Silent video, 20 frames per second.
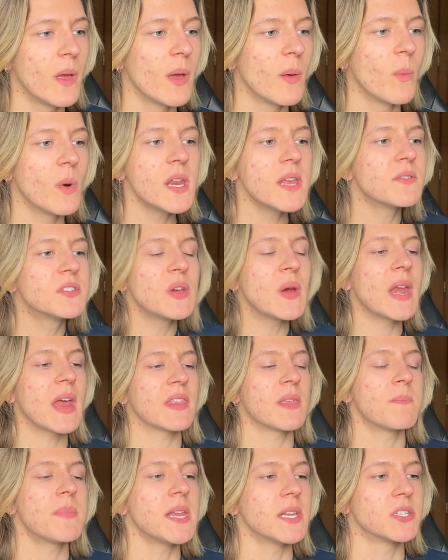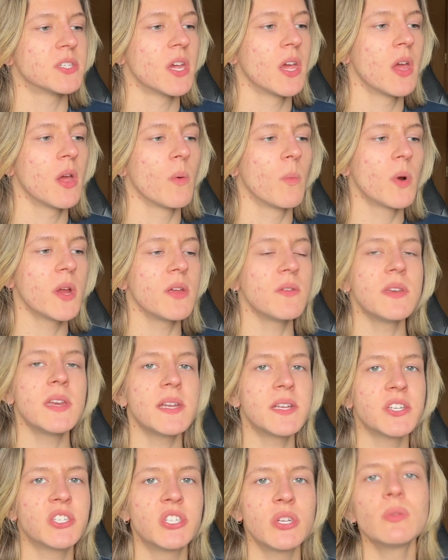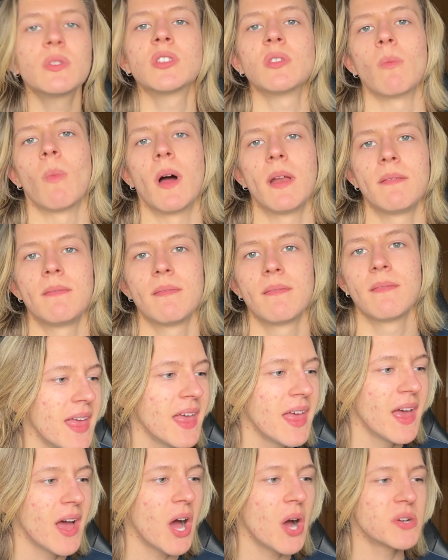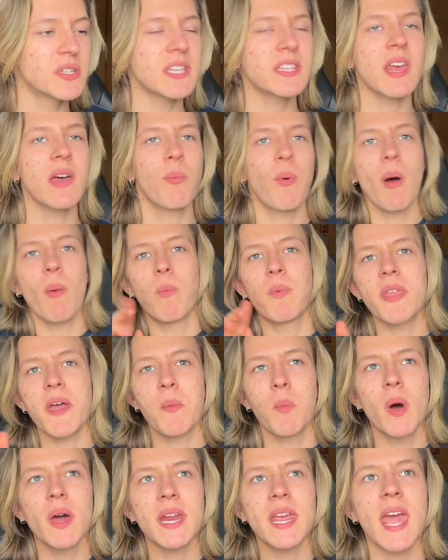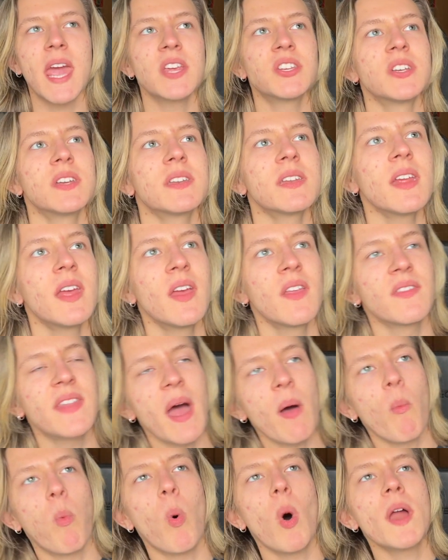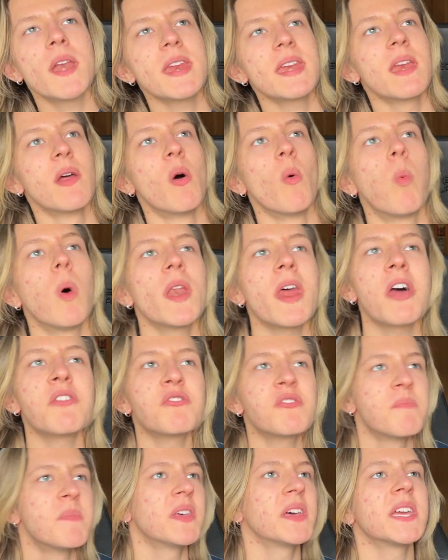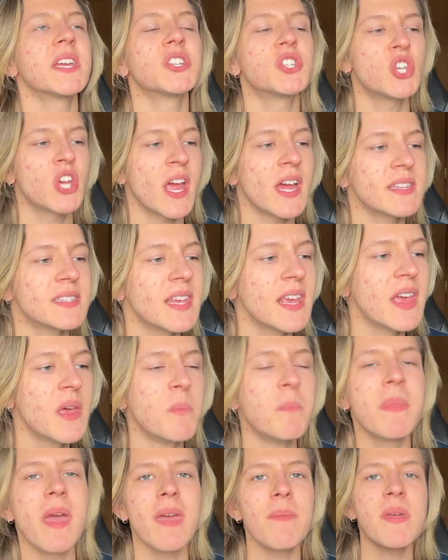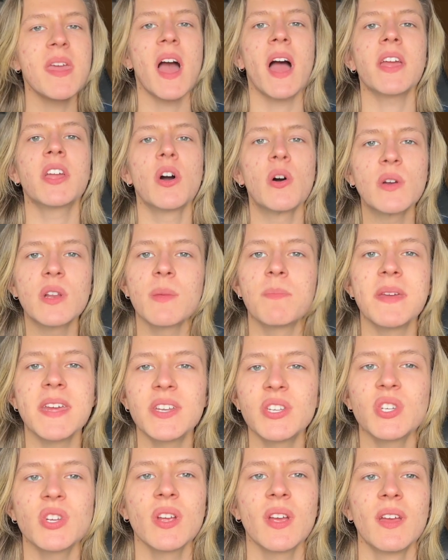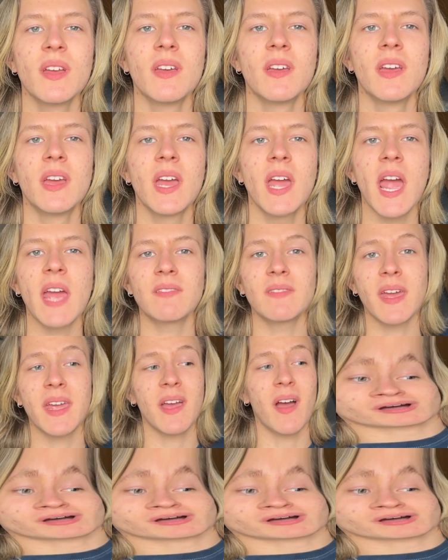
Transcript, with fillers: What are you doing at the beach where you need to shoot someone? Oh, just that one occasion, that one in 100 million chance, maybe I go to the beach and like,